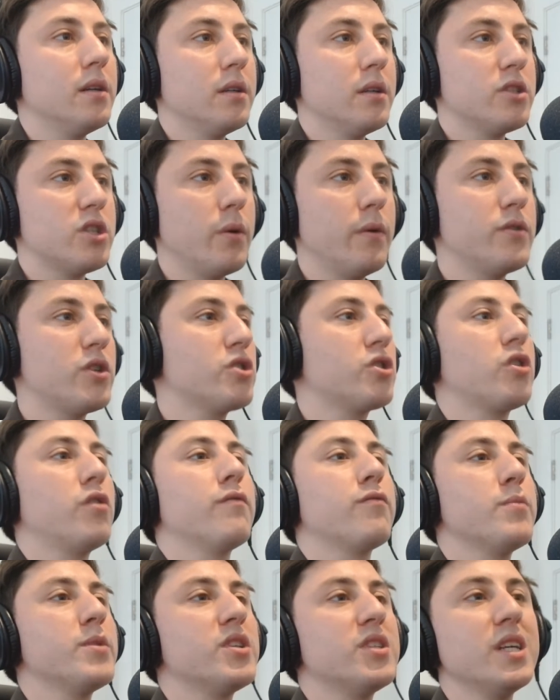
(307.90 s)
So we've just
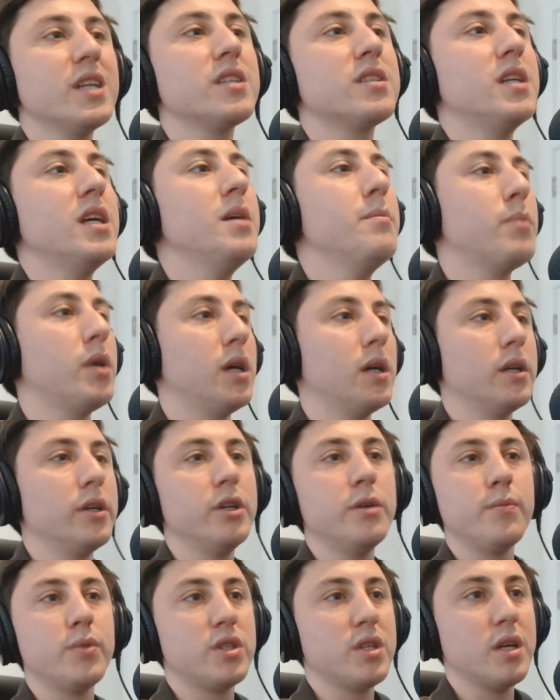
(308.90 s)
gone from a 16 bar
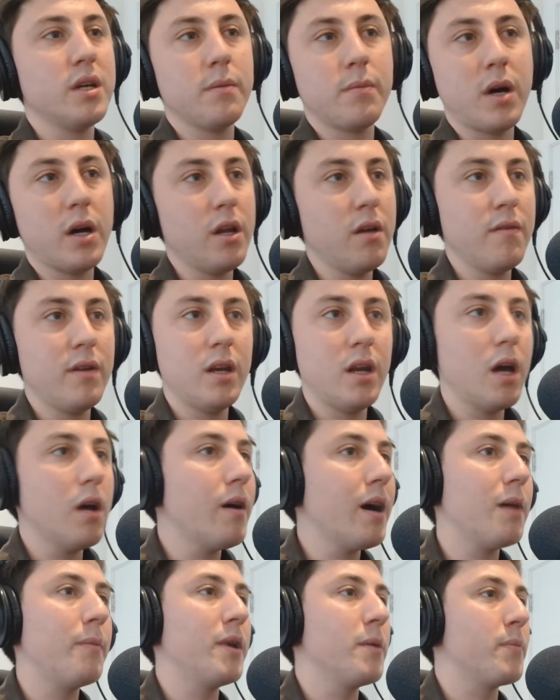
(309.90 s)
loop to, I don't even know
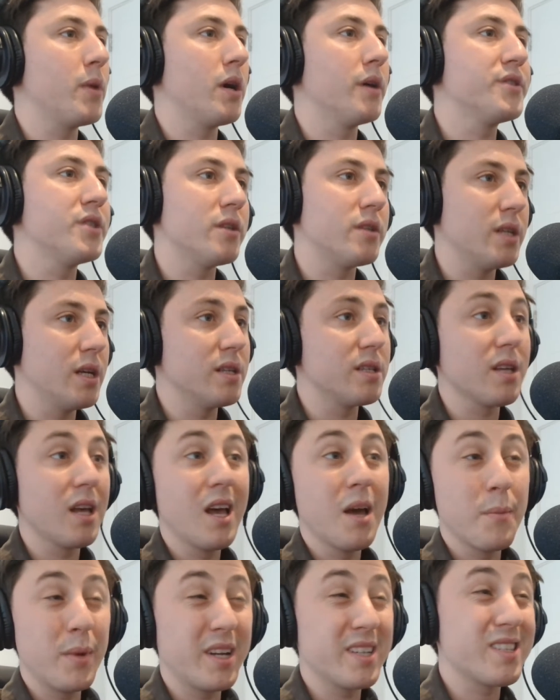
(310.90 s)
how many bars this is,
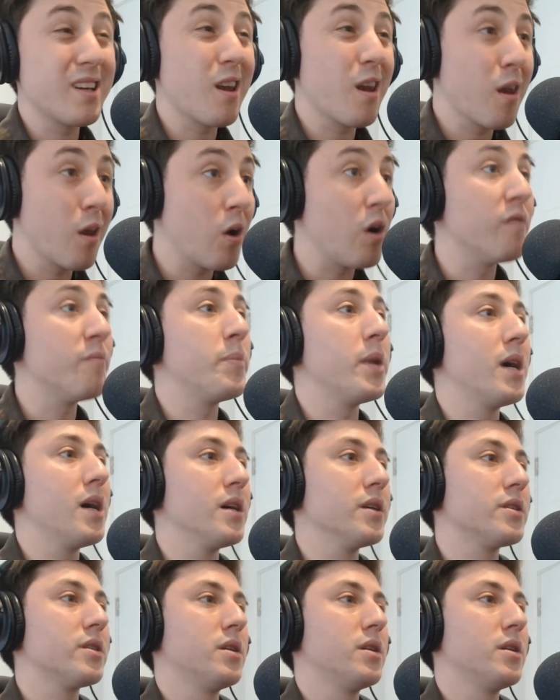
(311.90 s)
but it's a lot of bars.